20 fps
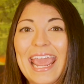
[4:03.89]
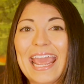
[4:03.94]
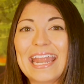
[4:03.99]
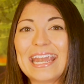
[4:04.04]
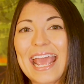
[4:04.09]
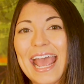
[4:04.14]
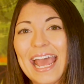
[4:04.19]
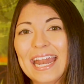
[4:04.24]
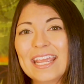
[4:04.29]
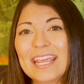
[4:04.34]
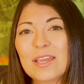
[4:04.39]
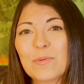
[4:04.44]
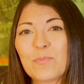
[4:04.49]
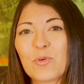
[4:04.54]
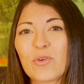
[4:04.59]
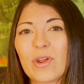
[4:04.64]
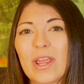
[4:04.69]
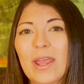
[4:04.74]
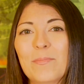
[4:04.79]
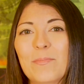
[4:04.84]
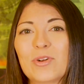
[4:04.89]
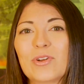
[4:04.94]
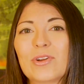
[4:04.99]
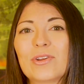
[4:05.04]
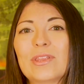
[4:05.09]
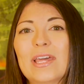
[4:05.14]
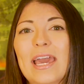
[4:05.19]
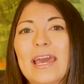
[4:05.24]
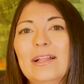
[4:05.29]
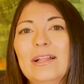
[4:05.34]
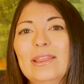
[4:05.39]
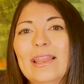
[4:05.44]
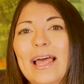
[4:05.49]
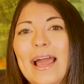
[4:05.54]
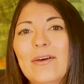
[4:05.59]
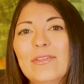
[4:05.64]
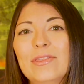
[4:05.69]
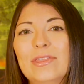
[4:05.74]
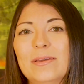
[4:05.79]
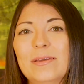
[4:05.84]
and adding a parameter that
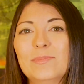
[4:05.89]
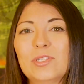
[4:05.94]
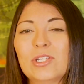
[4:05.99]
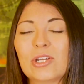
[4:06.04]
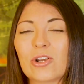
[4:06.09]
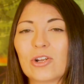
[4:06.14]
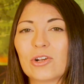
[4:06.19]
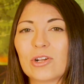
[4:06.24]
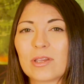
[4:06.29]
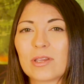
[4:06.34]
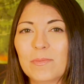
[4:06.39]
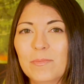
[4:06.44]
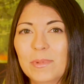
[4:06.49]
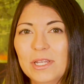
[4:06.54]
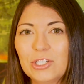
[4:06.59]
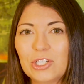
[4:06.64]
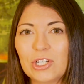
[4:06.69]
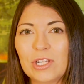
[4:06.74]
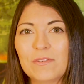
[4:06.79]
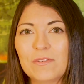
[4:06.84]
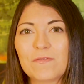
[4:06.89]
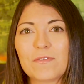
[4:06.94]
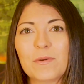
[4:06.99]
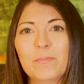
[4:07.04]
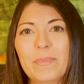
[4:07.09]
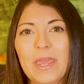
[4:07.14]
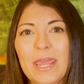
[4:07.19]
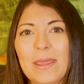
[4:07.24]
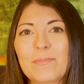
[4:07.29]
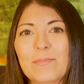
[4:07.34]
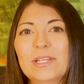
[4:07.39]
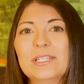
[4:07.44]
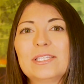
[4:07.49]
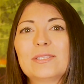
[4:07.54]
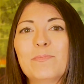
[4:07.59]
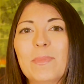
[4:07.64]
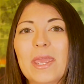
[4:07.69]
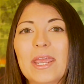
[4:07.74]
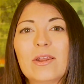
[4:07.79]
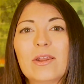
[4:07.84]
allowed them to earn a commission from
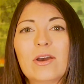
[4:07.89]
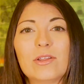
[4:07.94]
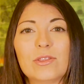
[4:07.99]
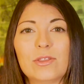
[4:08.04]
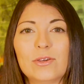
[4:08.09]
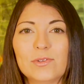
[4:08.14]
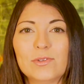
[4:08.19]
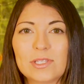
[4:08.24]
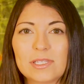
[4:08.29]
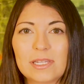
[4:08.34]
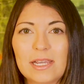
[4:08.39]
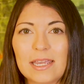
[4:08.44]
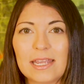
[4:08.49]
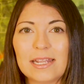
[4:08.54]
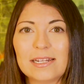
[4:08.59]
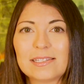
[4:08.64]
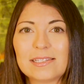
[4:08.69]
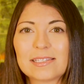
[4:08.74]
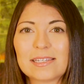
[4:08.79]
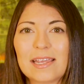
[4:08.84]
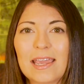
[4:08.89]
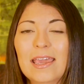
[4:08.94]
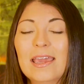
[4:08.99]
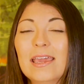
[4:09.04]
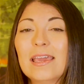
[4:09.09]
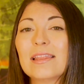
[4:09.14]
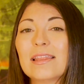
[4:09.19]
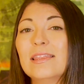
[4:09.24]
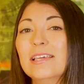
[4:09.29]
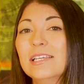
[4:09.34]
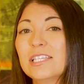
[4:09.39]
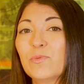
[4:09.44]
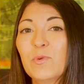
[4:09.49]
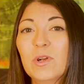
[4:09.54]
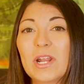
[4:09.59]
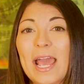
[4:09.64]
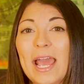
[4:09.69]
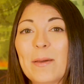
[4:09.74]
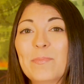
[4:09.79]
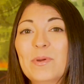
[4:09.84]
payments made on those sites. This
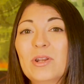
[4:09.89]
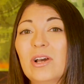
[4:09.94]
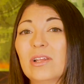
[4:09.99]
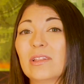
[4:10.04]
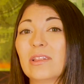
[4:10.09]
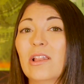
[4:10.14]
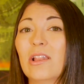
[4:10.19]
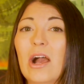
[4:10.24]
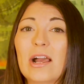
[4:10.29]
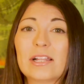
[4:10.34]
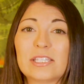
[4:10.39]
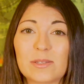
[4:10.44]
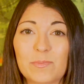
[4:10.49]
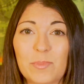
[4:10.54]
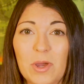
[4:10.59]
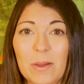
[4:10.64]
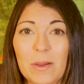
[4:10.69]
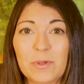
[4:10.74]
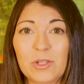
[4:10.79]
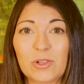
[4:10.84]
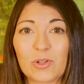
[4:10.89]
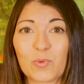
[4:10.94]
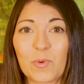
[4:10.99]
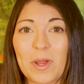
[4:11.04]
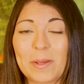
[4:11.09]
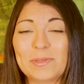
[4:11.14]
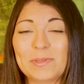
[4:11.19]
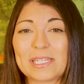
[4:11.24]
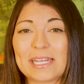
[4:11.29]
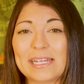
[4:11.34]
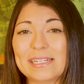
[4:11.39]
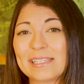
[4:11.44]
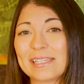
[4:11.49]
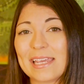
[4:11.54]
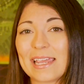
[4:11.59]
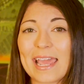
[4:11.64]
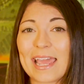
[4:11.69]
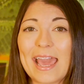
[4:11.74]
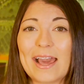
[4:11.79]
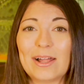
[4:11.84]
would happen on lots of popular
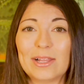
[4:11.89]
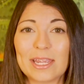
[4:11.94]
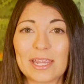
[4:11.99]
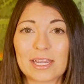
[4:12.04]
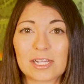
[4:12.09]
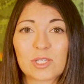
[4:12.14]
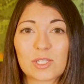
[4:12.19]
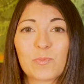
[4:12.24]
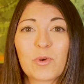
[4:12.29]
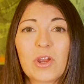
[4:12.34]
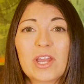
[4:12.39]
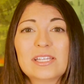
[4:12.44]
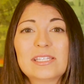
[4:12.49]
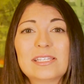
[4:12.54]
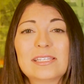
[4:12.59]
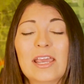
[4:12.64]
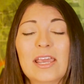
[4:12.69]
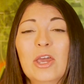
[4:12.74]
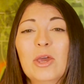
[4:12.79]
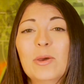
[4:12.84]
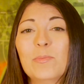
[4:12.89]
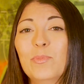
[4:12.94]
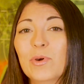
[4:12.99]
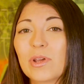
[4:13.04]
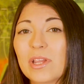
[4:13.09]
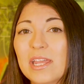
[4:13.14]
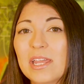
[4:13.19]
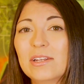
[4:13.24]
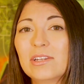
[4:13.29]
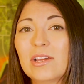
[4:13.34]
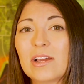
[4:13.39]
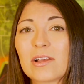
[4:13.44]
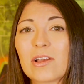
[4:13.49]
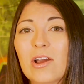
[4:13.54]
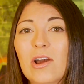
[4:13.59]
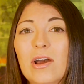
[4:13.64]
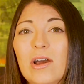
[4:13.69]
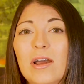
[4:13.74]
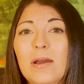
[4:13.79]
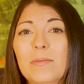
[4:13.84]
websites like AliExpress,
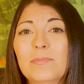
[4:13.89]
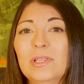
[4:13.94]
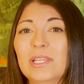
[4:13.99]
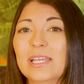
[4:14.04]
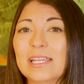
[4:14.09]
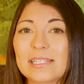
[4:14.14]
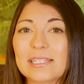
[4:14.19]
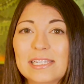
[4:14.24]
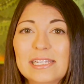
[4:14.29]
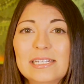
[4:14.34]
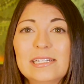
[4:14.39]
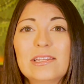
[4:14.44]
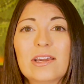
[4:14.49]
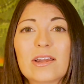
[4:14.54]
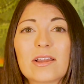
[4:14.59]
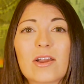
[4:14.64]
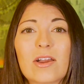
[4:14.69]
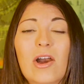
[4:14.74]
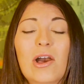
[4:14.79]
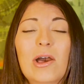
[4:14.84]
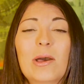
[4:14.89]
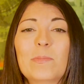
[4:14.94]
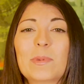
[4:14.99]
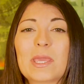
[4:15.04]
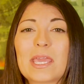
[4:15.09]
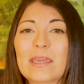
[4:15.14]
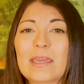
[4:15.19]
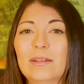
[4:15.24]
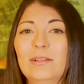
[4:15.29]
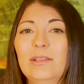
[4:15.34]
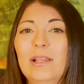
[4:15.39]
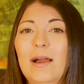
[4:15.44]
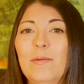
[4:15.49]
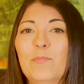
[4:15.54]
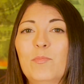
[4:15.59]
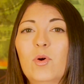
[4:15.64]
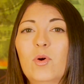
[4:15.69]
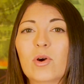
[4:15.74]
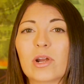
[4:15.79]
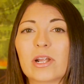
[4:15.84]
Booking.com, LinkedIn.com, and a
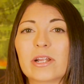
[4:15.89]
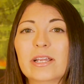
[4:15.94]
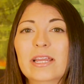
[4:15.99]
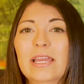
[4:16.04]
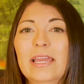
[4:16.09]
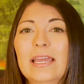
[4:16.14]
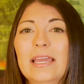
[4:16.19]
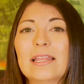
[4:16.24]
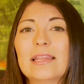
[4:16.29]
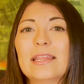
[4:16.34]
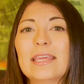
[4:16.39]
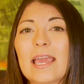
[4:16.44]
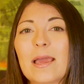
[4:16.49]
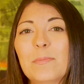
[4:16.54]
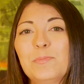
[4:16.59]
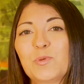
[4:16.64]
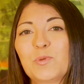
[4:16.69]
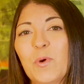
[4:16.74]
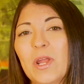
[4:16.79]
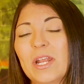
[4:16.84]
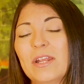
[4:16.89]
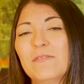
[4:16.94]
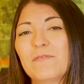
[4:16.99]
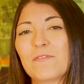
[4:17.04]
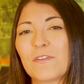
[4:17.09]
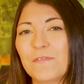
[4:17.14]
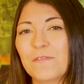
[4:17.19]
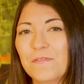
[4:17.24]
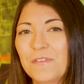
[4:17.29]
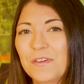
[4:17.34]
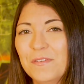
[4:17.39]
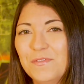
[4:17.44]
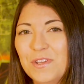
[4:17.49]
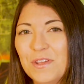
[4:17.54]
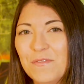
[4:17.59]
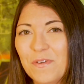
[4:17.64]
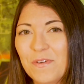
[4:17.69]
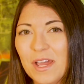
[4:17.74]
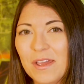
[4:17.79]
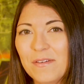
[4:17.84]
lot more. The apps waited for
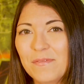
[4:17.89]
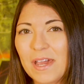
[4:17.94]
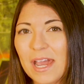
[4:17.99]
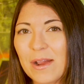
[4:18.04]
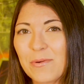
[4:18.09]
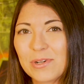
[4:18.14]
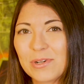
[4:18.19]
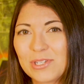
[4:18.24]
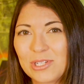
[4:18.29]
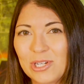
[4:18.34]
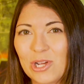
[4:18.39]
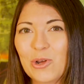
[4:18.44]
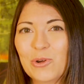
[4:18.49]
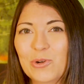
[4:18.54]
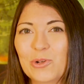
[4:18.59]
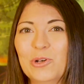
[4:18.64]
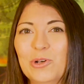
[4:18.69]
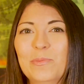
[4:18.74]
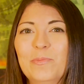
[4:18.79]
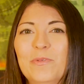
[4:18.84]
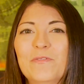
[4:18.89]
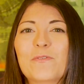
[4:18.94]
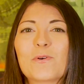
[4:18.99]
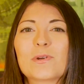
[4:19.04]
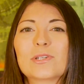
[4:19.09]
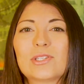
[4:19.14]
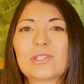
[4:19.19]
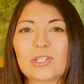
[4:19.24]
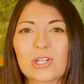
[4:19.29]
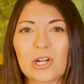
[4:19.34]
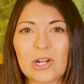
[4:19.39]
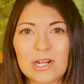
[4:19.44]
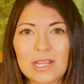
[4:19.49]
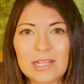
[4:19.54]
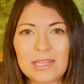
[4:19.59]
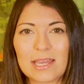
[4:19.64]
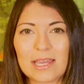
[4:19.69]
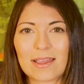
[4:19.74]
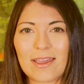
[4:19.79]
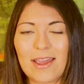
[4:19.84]
55 hours total before
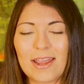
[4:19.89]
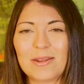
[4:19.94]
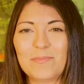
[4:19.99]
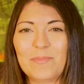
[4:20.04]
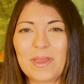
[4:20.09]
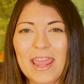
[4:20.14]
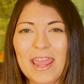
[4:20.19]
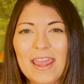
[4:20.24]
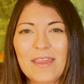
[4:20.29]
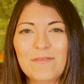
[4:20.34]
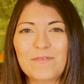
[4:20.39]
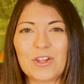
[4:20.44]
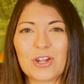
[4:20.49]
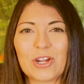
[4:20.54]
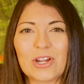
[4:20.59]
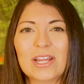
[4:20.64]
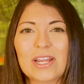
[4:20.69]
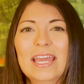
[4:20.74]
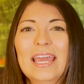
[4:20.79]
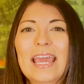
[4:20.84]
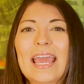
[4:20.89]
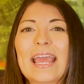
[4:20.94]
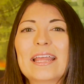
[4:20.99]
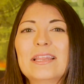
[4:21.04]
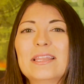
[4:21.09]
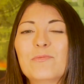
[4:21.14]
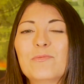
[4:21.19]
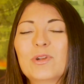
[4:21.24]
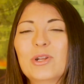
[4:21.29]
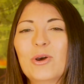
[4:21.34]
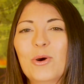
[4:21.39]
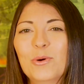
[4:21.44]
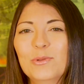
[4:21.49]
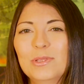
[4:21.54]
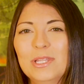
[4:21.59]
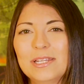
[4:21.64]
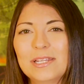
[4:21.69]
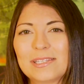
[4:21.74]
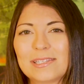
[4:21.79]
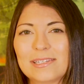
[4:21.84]
starting that kind of behavior, and they would
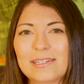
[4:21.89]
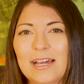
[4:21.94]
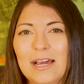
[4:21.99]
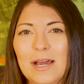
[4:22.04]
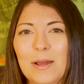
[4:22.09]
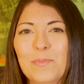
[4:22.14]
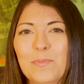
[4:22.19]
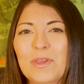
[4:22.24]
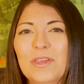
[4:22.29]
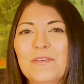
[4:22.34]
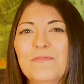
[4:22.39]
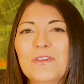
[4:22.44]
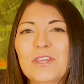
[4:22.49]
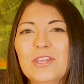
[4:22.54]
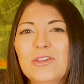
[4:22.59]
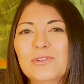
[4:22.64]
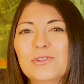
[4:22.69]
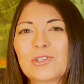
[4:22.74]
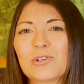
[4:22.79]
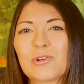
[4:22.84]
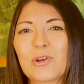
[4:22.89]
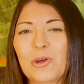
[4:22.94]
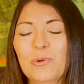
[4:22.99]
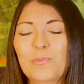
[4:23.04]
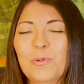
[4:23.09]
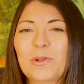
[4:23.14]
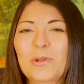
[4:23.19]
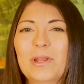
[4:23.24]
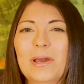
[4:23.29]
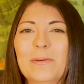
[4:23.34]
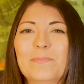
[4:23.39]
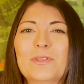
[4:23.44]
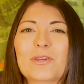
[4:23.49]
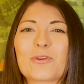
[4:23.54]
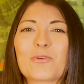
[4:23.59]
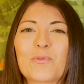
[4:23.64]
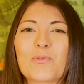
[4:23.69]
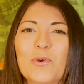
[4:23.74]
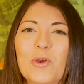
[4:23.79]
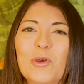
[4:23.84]
only stop if a user opened up
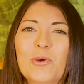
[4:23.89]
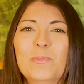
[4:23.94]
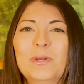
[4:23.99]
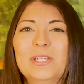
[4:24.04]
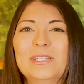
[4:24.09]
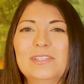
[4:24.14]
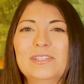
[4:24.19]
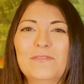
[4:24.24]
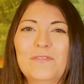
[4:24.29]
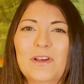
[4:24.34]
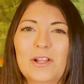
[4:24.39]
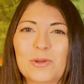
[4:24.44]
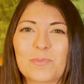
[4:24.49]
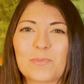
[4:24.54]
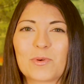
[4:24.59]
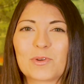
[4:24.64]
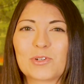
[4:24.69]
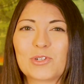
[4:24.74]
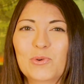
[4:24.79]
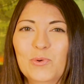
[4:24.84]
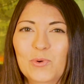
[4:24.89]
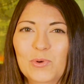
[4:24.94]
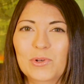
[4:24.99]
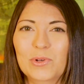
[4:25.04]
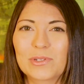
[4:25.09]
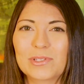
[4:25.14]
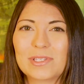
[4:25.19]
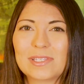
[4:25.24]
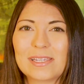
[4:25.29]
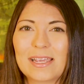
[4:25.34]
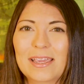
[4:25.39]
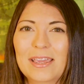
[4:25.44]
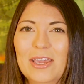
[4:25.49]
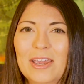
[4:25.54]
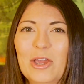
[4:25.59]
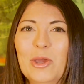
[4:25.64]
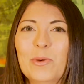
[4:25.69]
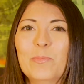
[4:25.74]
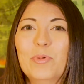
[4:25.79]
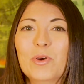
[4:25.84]
the Chrome developer tools.
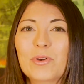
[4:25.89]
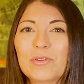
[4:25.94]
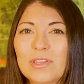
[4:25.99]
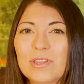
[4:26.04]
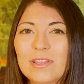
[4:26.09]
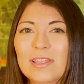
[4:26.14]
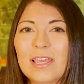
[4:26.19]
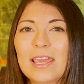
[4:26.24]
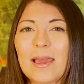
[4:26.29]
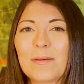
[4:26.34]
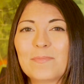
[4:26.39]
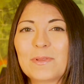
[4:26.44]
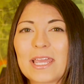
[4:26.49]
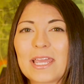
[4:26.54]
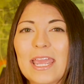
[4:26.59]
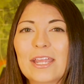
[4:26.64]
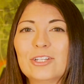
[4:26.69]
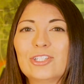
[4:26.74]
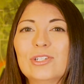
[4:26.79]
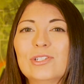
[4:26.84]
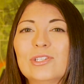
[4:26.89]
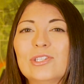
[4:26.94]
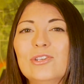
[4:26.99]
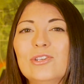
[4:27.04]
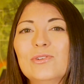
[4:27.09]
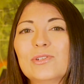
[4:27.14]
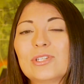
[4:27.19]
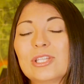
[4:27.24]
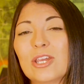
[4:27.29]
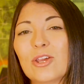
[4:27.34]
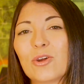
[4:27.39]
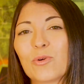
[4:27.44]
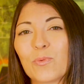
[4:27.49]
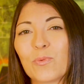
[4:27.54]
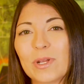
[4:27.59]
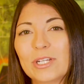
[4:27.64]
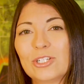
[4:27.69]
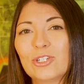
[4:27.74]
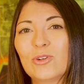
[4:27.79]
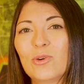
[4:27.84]
Both of the applications use the
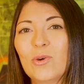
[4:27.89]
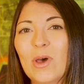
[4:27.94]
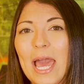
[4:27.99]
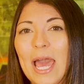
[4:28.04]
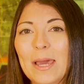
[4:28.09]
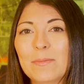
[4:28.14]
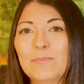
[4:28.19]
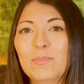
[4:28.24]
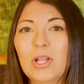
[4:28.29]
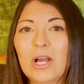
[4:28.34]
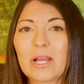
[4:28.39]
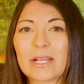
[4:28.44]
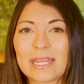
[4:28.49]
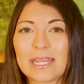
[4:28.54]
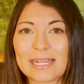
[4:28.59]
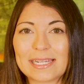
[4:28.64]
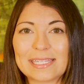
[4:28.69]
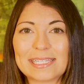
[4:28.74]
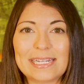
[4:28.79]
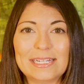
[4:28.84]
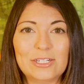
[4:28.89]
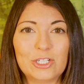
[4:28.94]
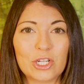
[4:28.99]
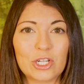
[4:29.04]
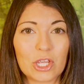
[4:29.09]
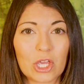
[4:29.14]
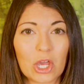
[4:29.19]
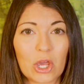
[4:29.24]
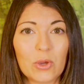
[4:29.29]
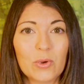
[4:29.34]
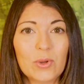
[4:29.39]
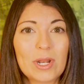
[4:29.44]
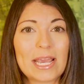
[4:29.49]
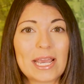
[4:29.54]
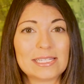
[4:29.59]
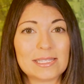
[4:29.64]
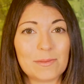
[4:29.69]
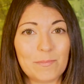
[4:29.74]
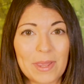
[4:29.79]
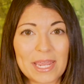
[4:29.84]
original AdBlock extension code
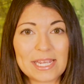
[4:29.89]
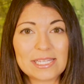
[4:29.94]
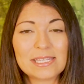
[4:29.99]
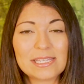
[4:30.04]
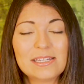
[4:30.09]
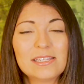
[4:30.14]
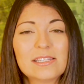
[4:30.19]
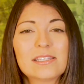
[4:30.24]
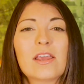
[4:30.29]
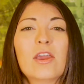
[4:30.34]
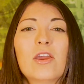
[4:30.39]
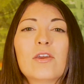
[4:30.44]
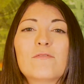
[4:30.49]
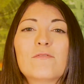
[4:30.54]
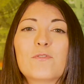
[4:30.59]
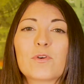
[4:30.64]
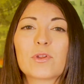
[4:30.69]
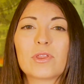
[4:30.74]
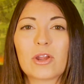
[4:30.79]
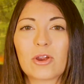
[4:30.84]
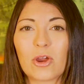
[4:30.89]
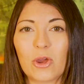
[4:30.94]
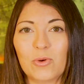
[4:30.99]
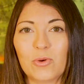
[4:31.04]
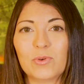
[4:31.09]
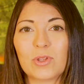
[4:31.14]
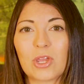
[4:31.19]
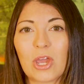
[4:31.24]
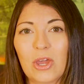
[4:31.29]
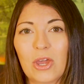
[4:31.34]
as a basis for their own